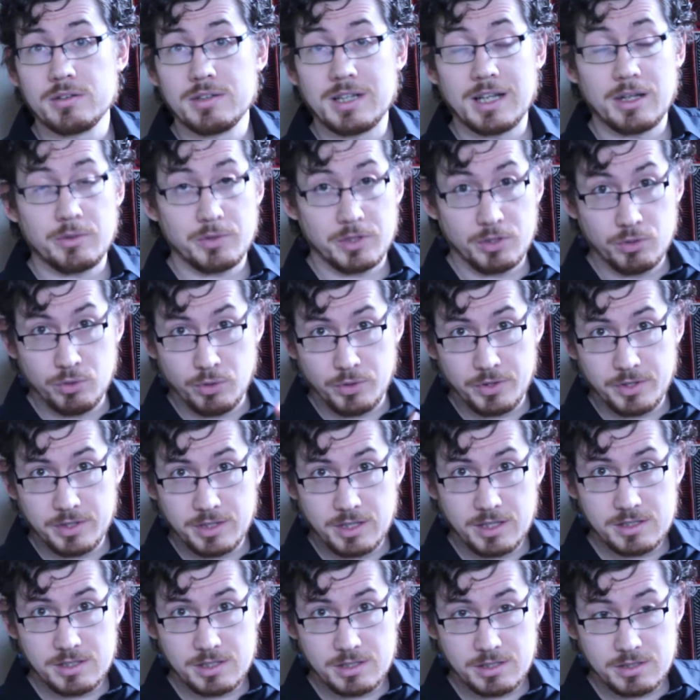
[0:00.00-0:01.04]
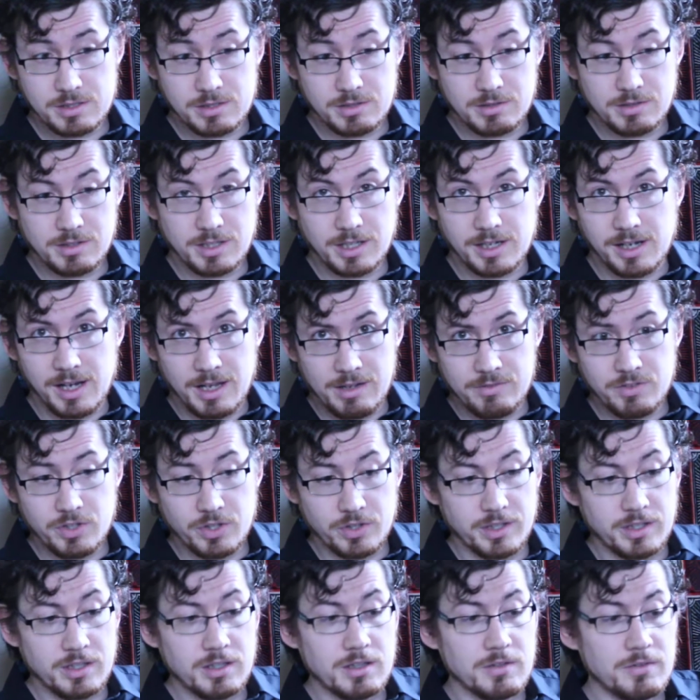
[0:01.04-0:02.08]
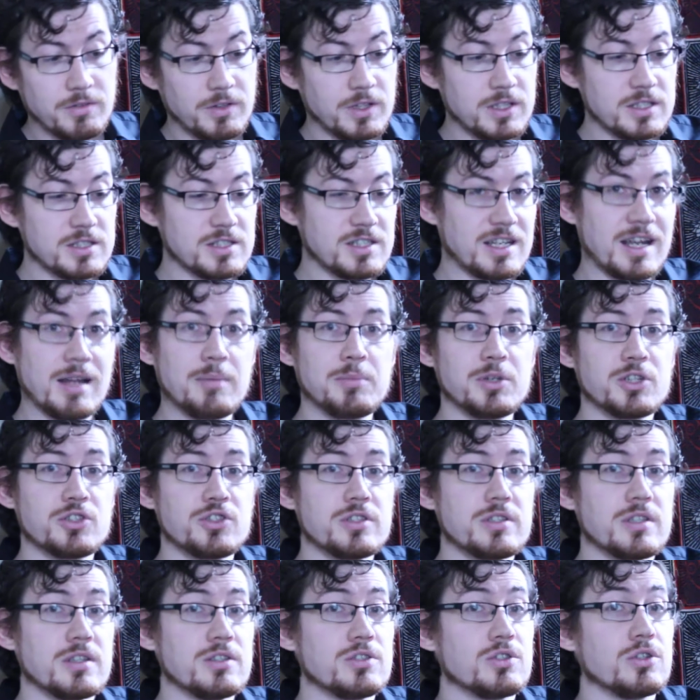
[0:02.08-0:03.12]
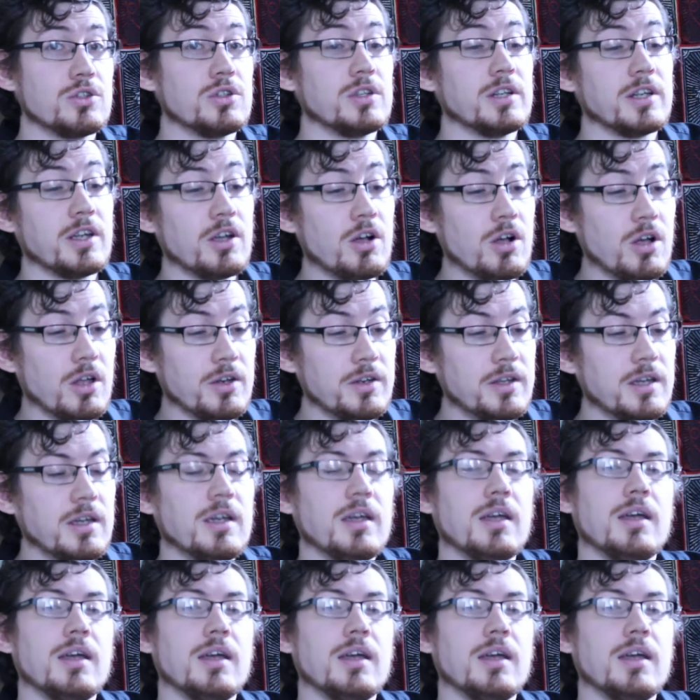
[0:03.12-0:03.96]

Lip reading: Now, the author does the clever thing, if he establishes this early on,